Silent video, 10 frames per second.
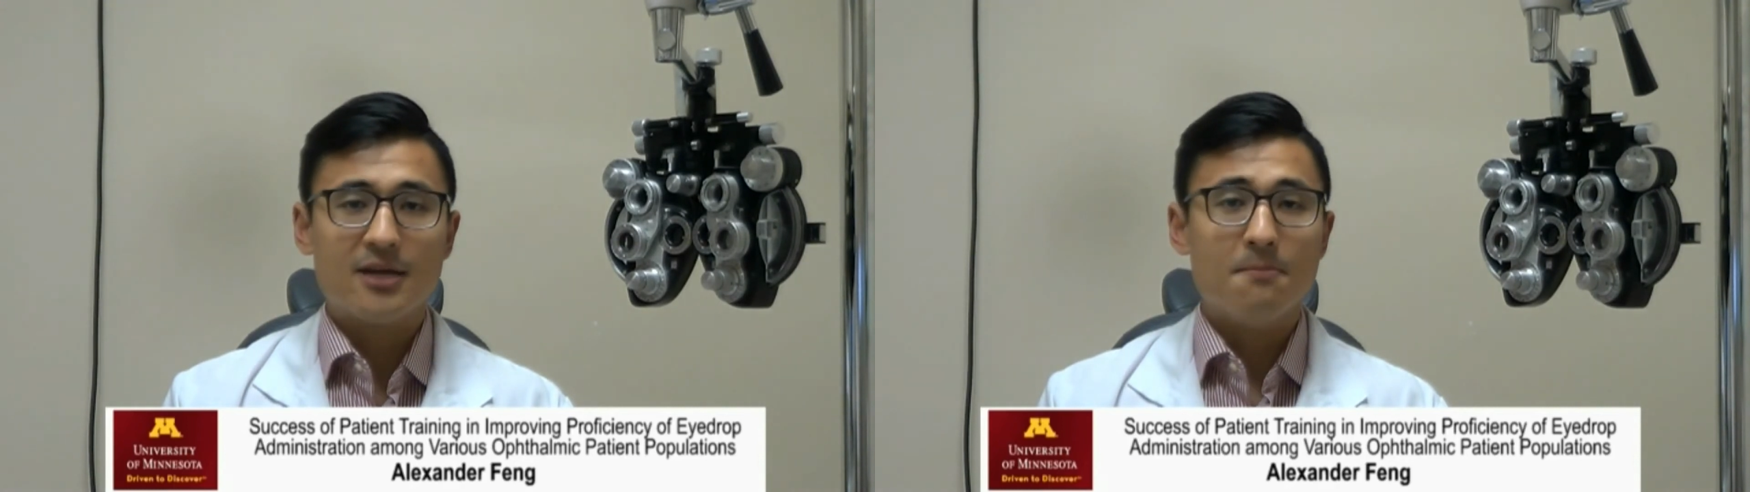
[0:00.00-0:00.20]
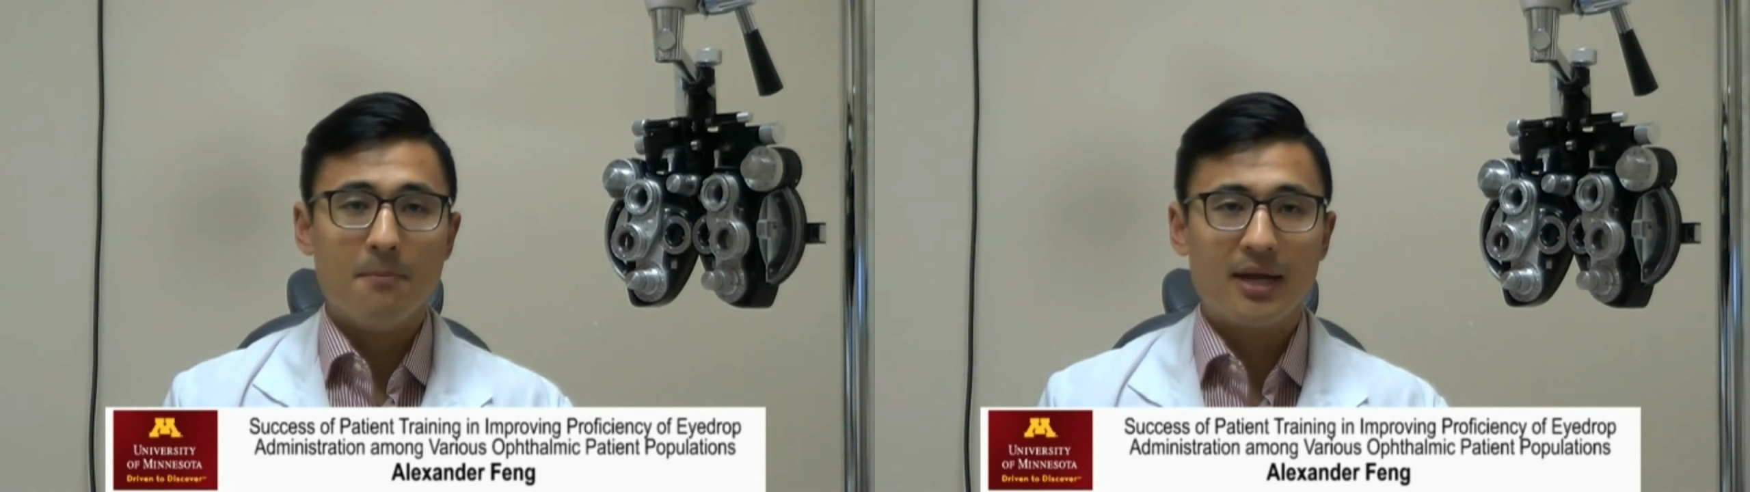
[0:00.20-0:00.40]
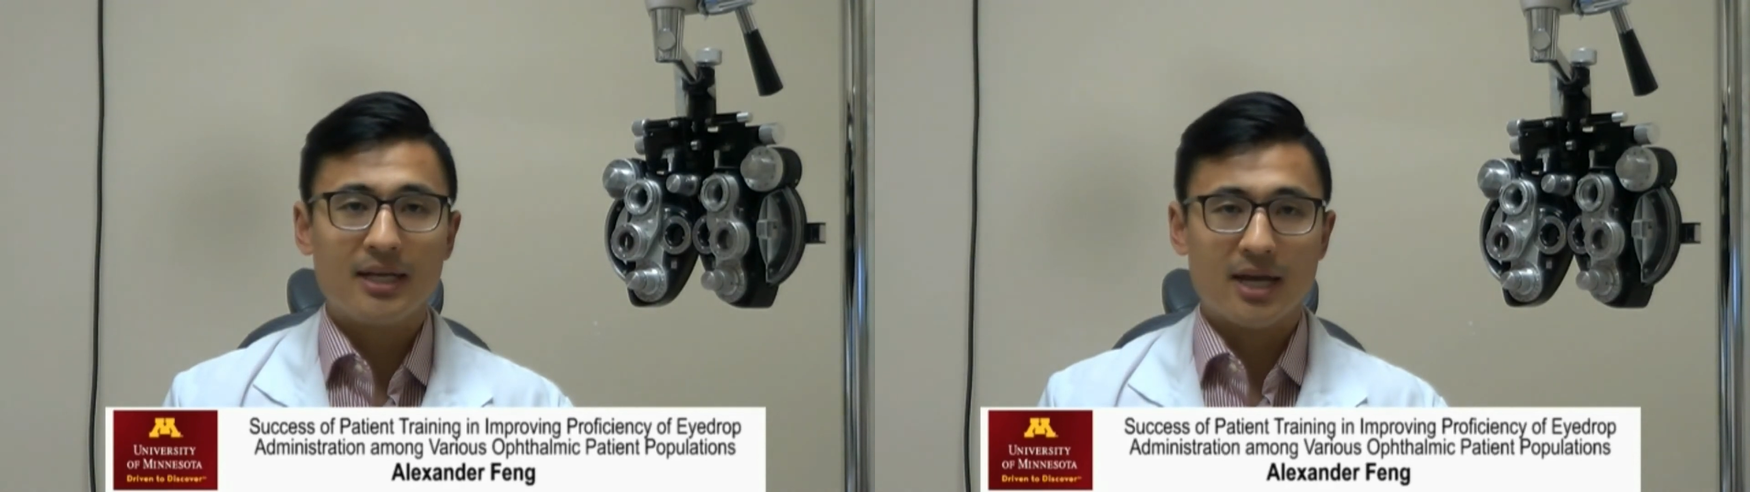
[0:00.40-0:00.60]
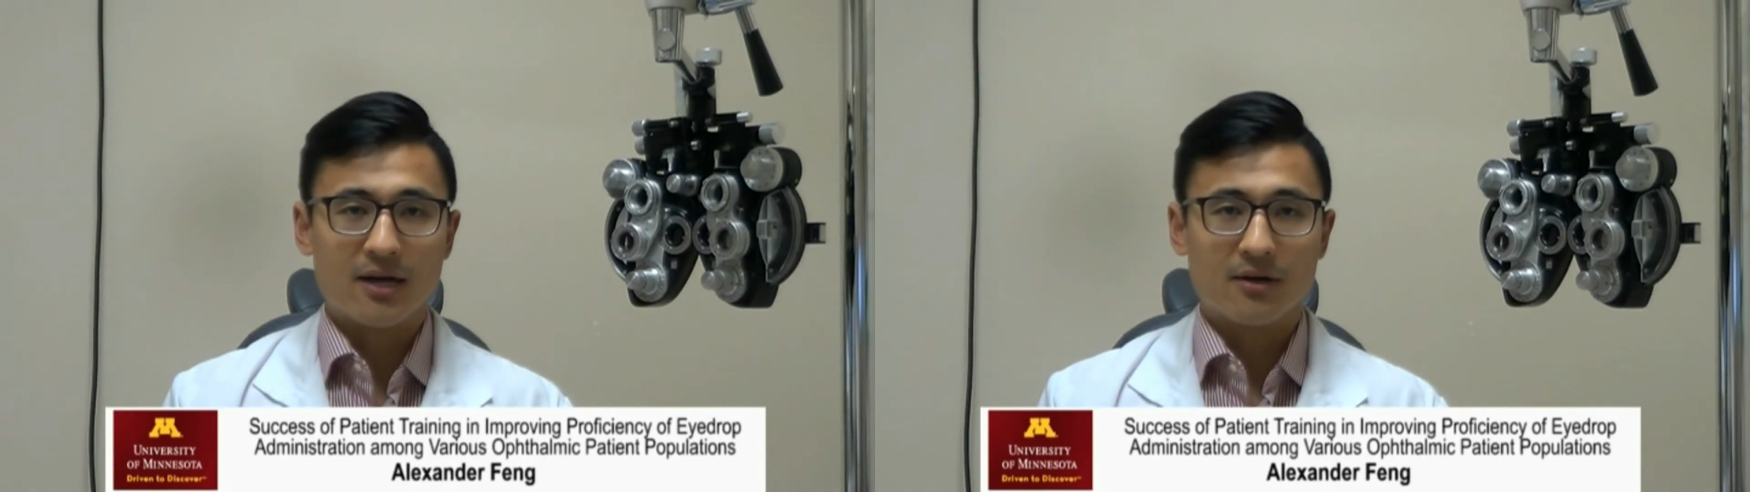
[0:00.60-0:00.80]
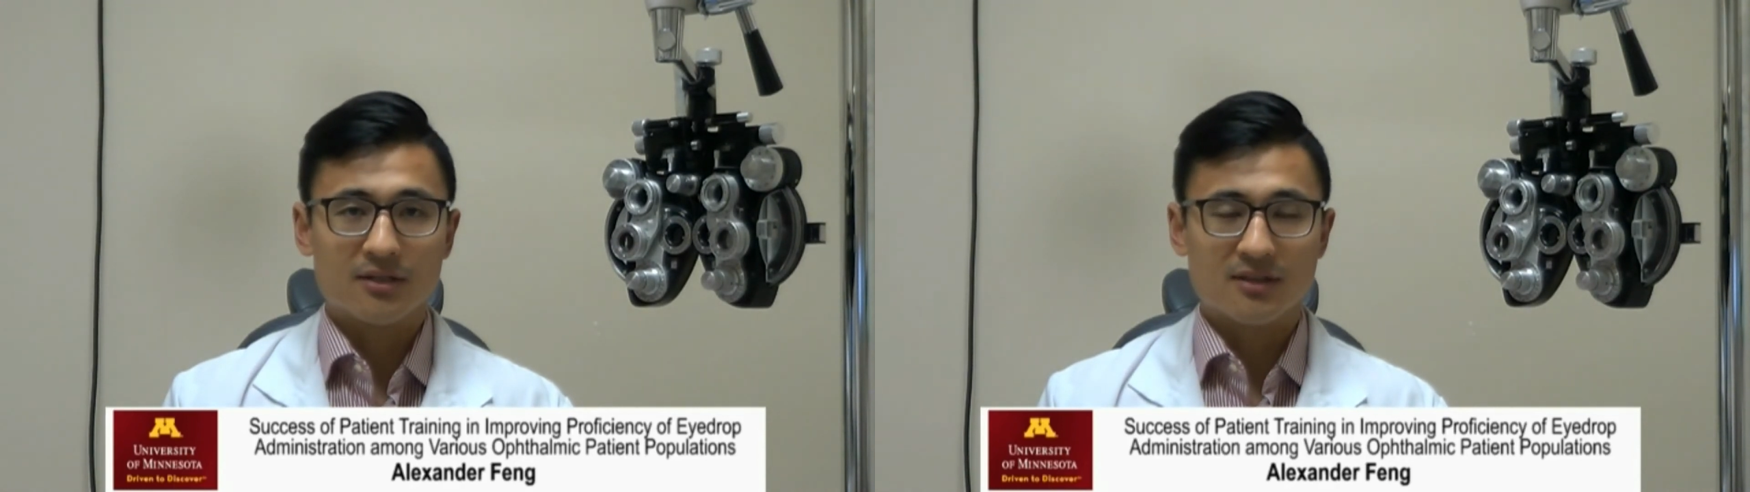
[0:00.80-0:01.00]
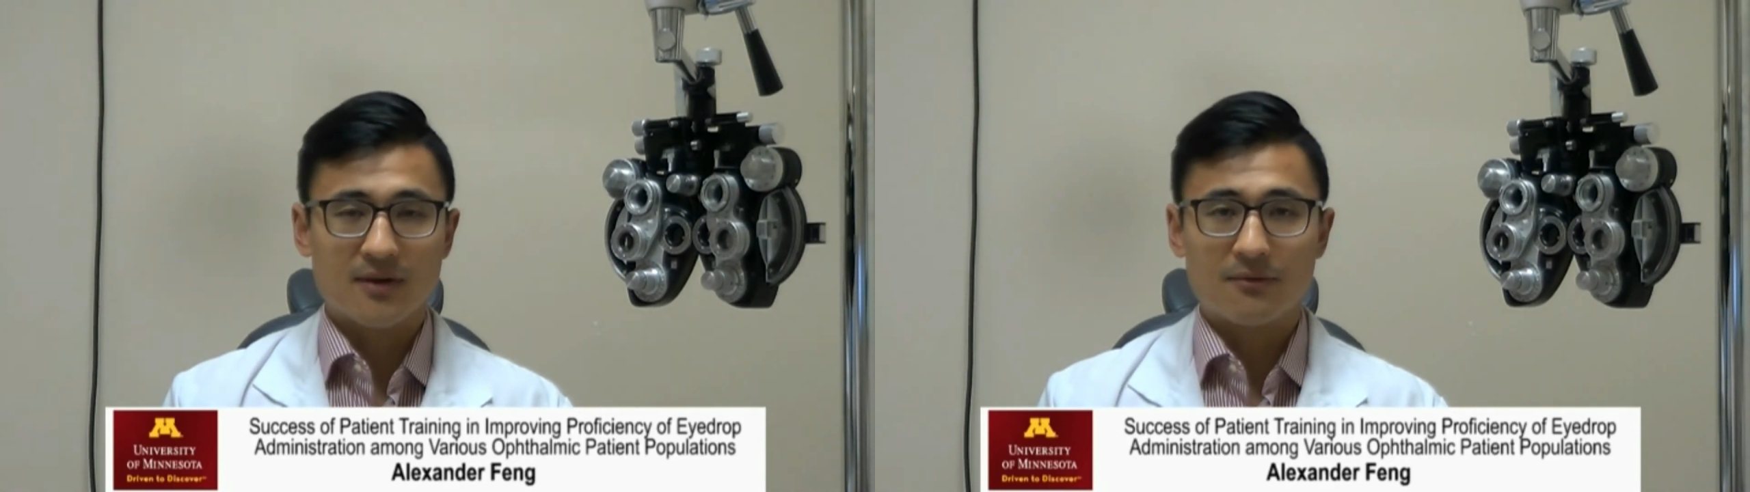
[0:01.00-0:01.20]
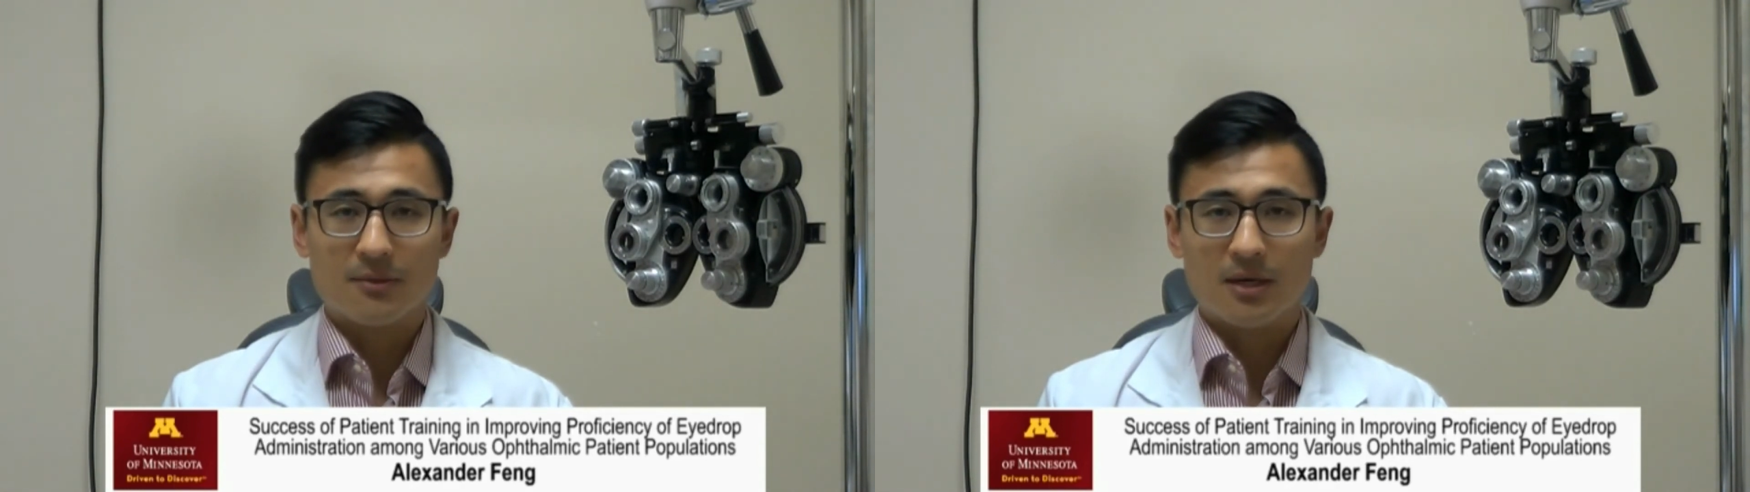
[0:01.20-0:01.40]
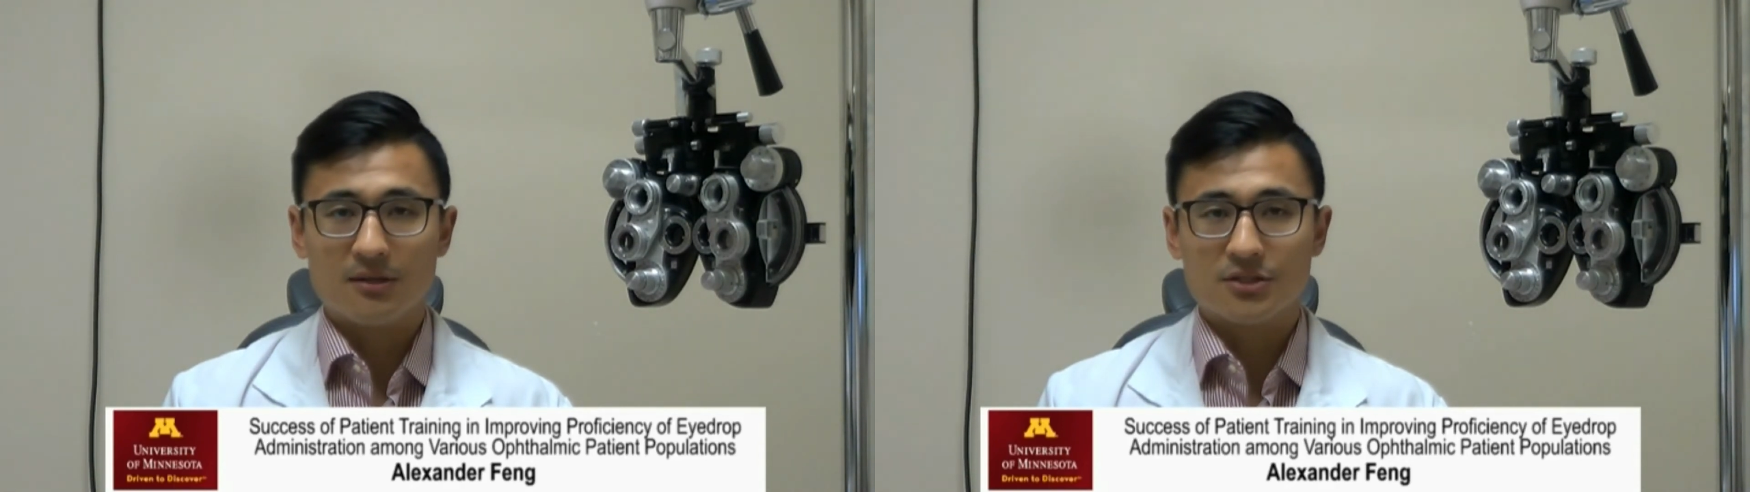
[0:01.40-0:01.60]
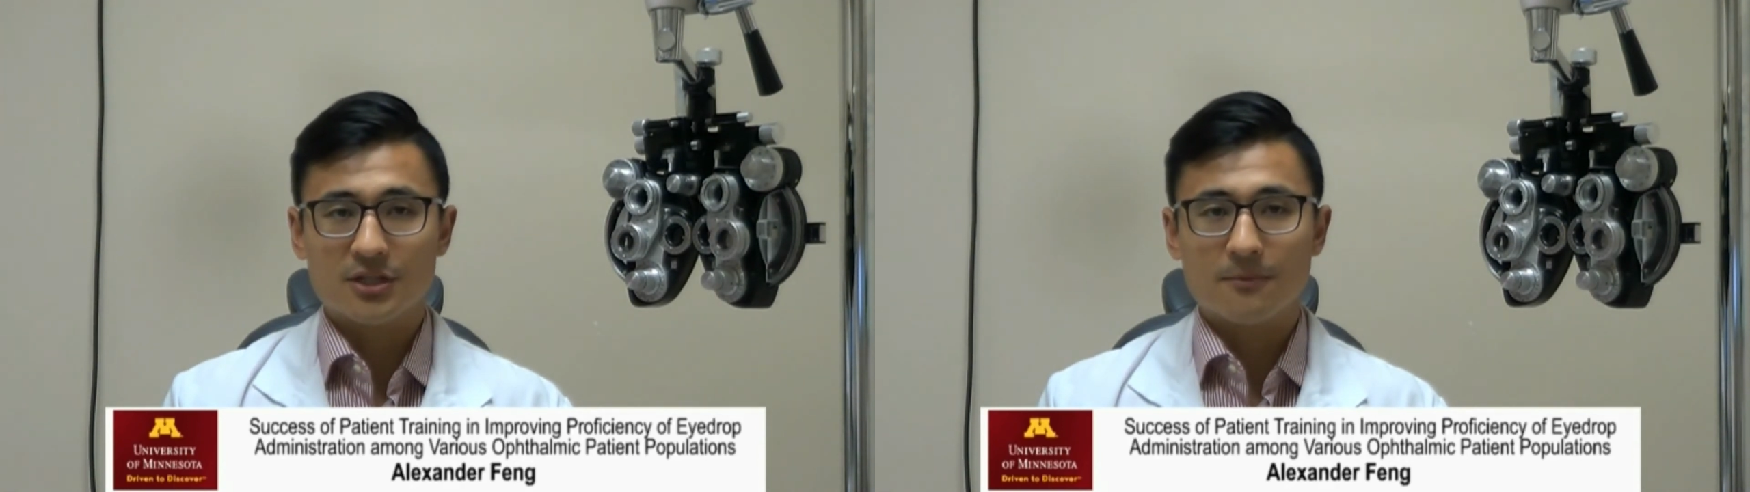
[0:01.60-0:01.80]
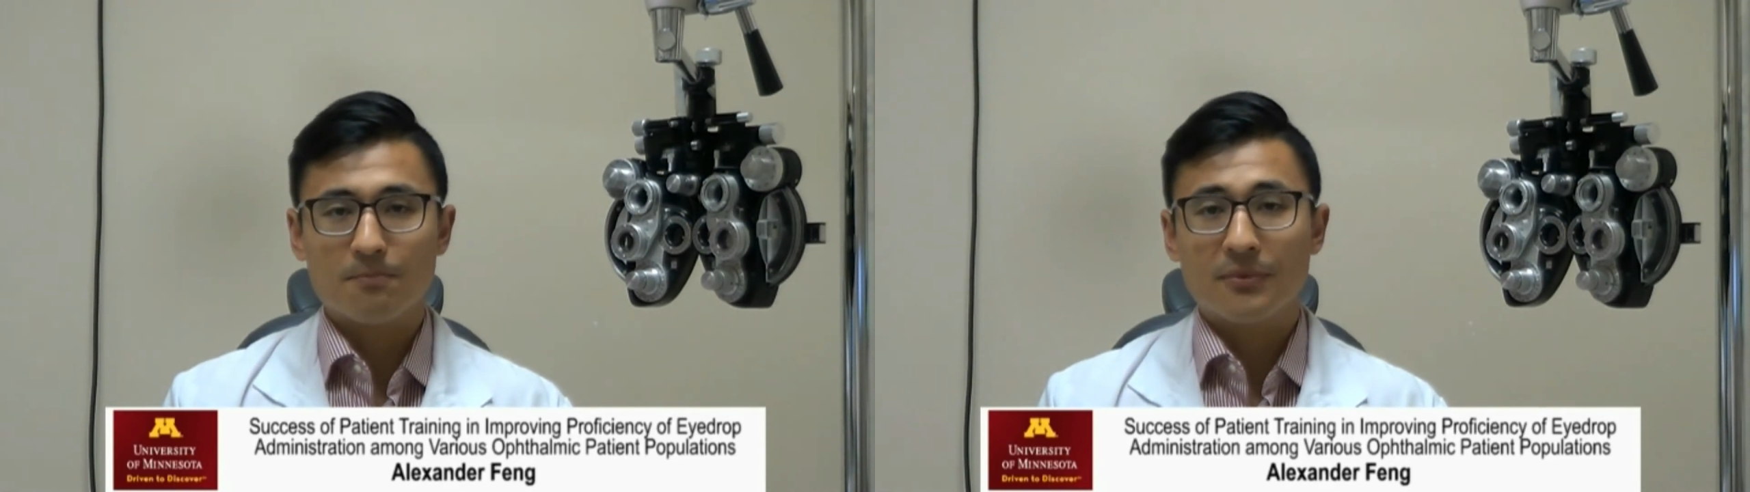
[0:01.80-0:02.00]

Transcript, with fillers: in many areas of ophthalmology,